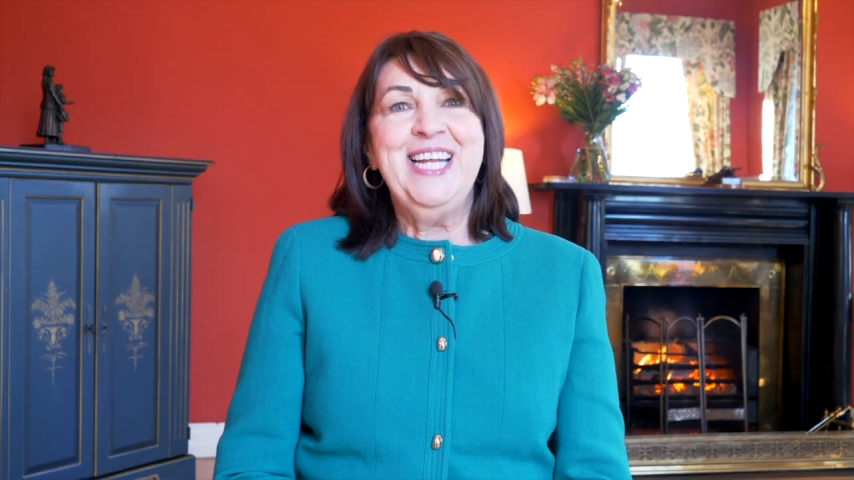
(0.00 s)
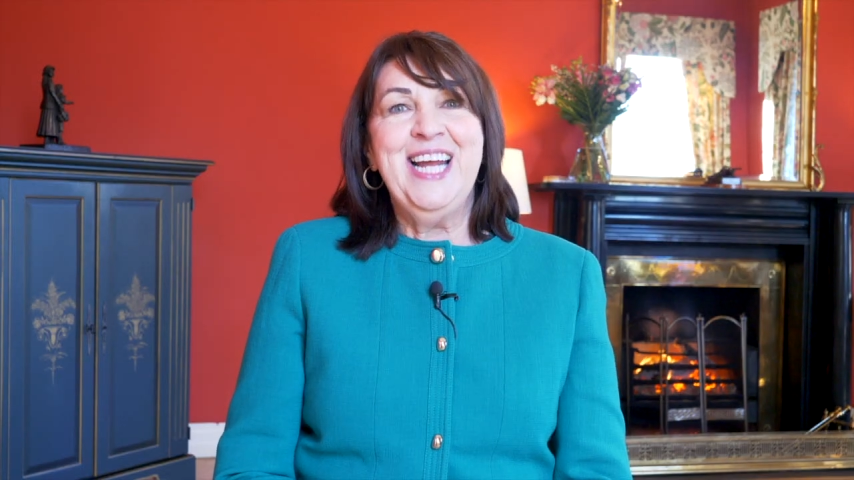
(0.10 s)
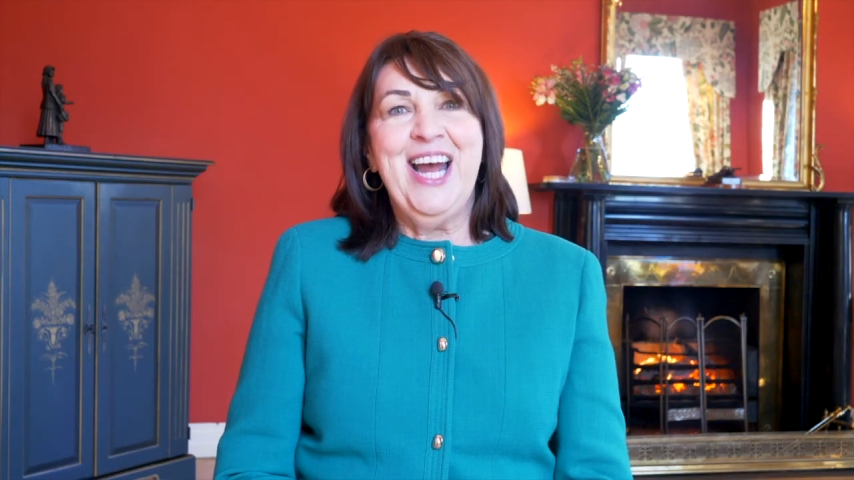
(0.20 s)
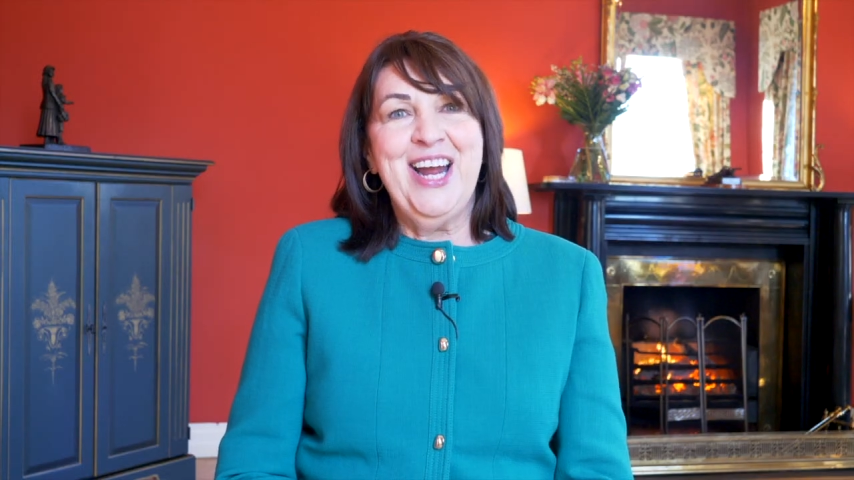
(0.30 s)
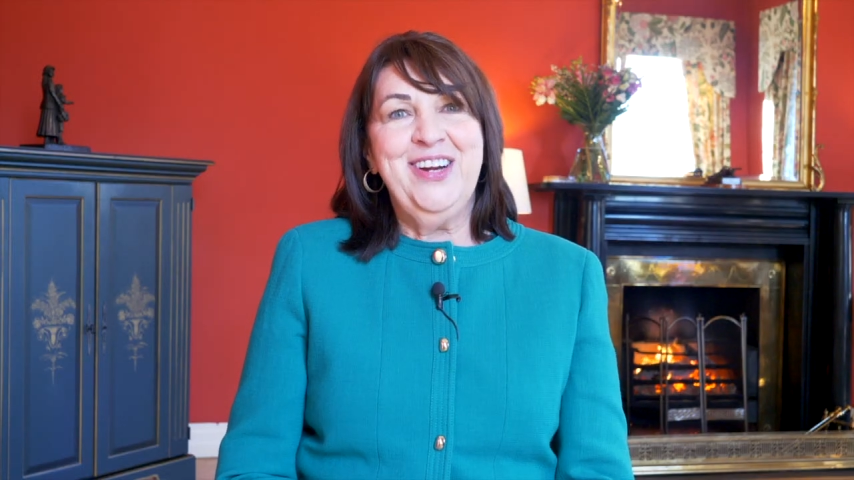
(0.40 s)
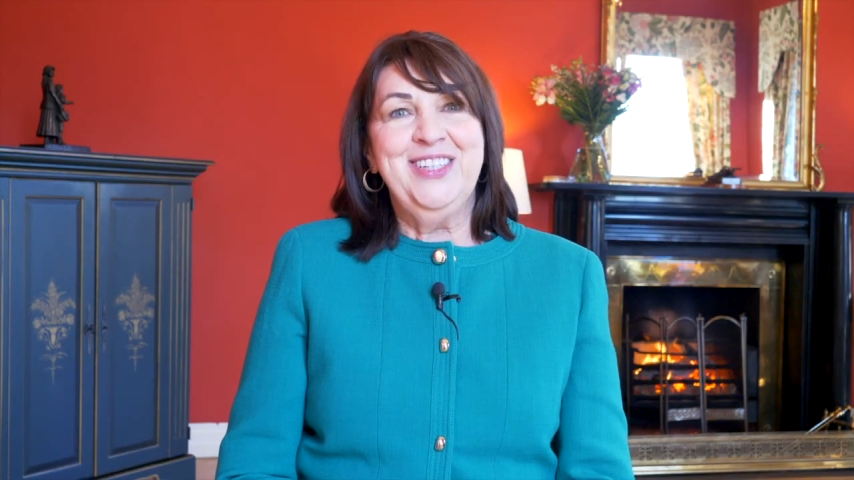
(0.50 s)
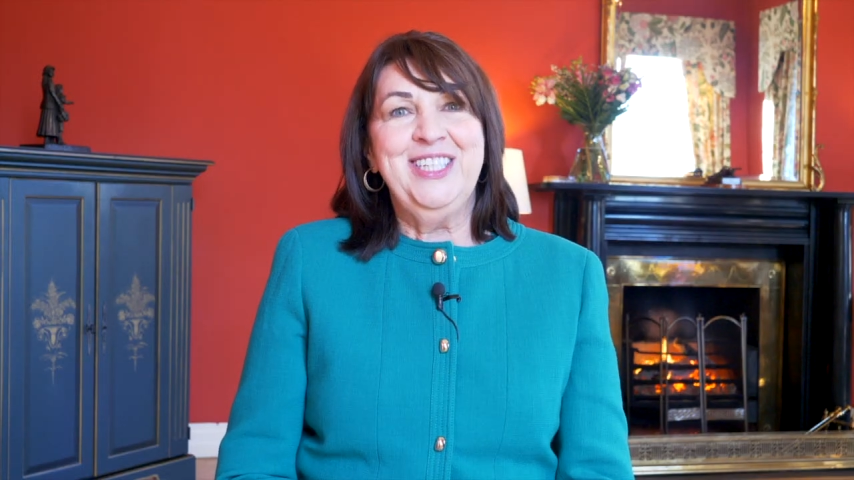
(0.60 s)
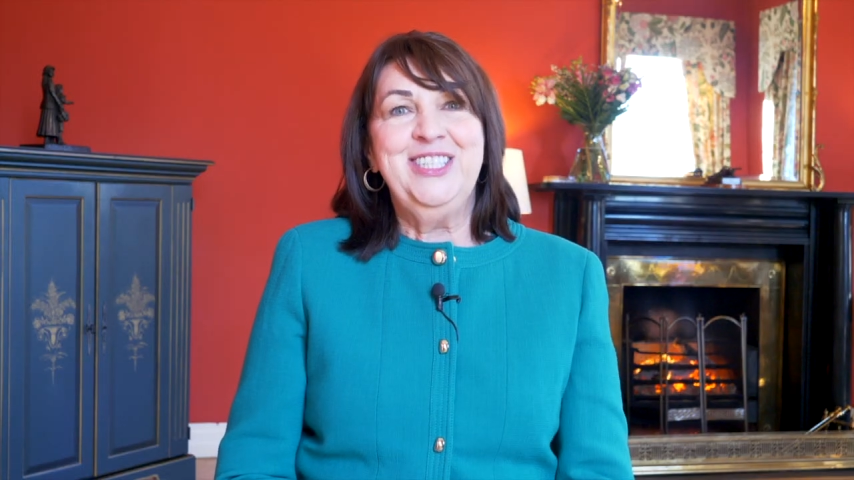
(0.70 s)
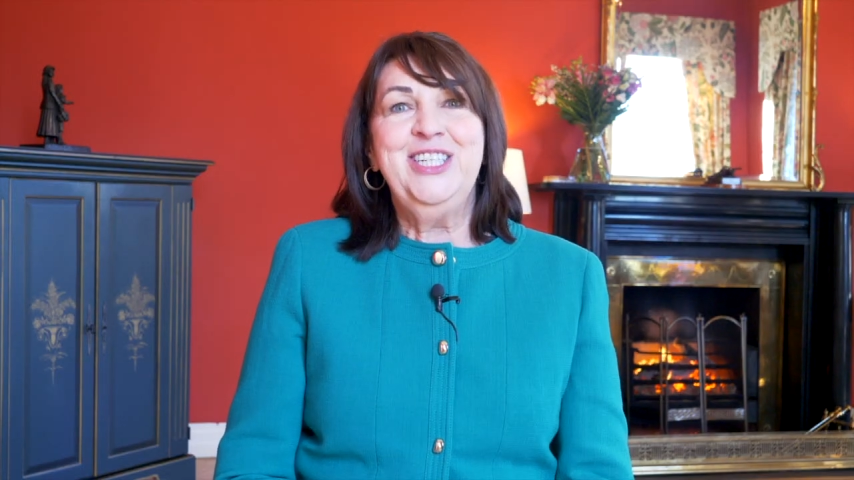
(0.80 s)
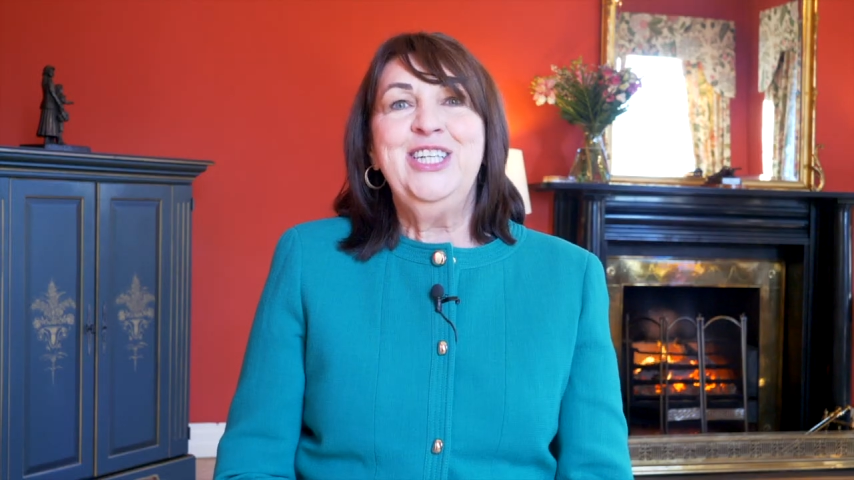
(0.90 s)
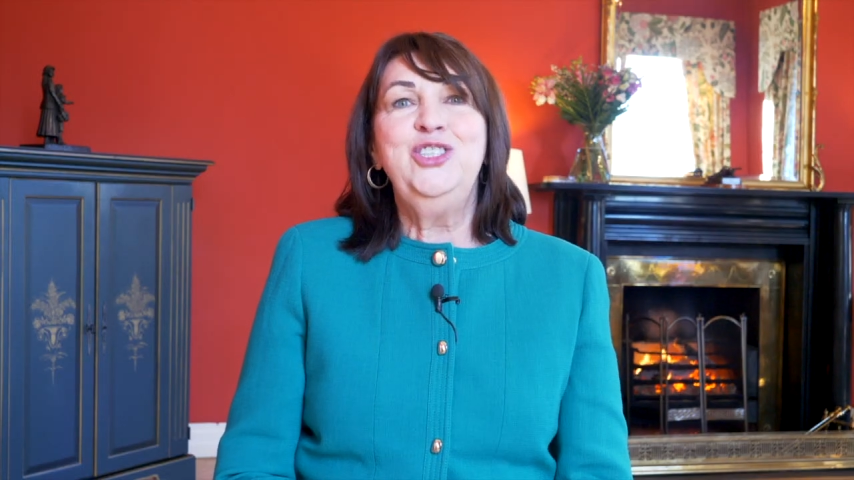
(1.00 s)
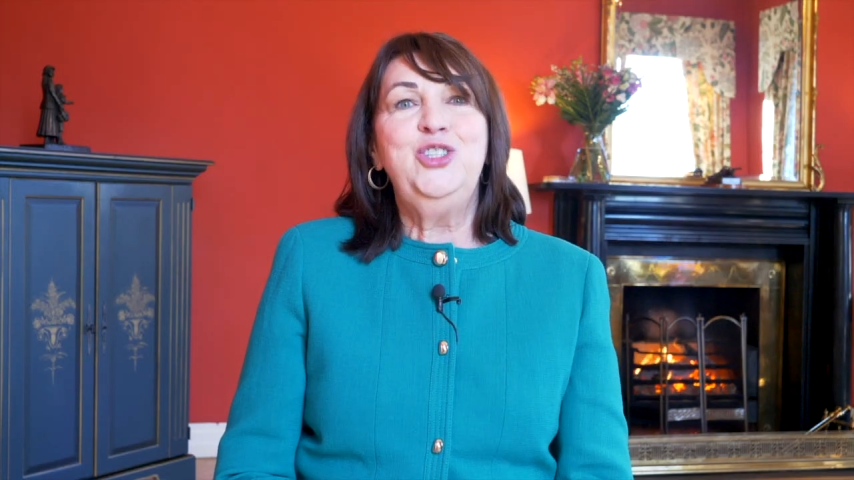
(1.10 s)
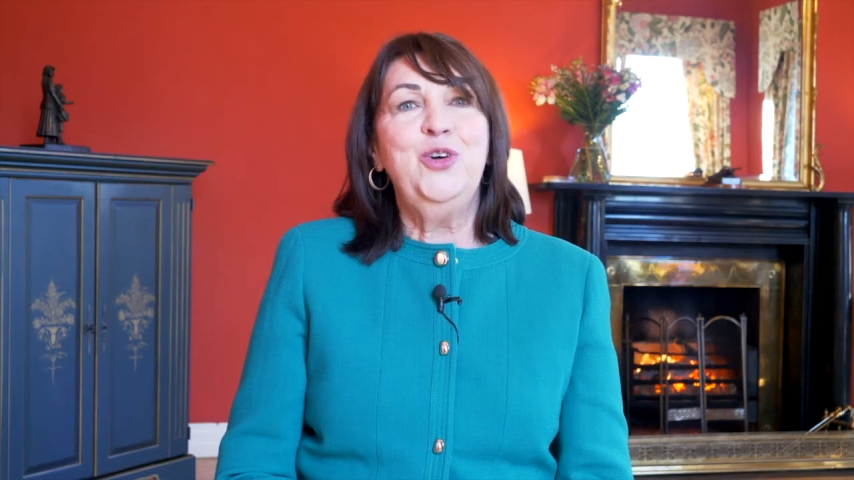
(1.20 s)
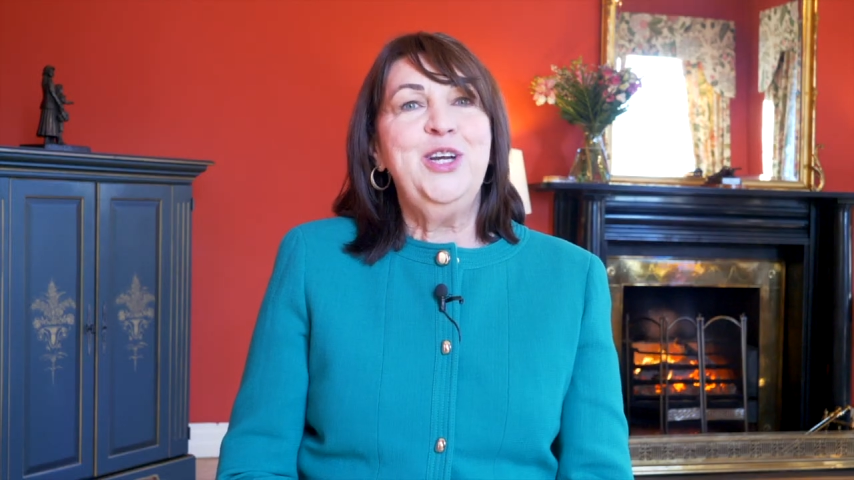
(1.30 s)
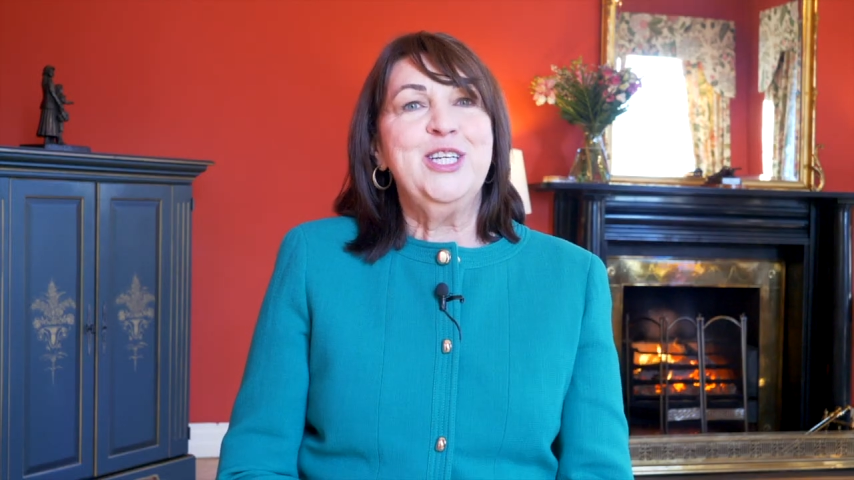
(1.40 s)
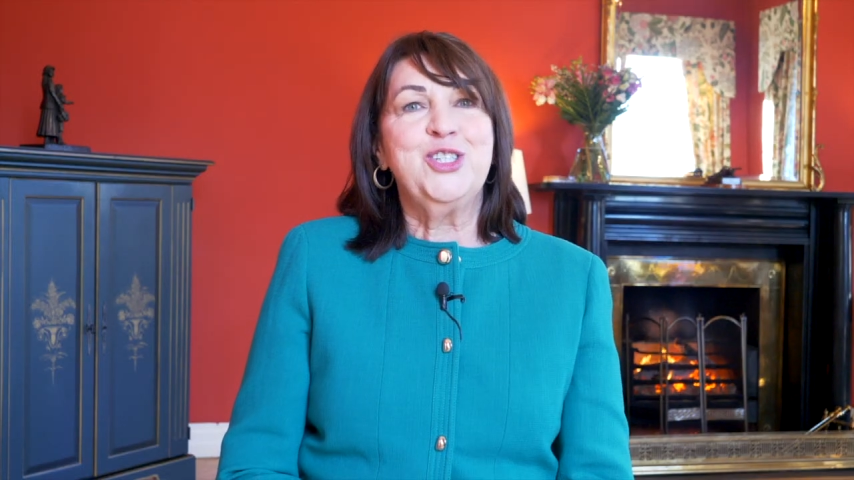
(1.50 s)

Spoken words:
and Ireland enjoy a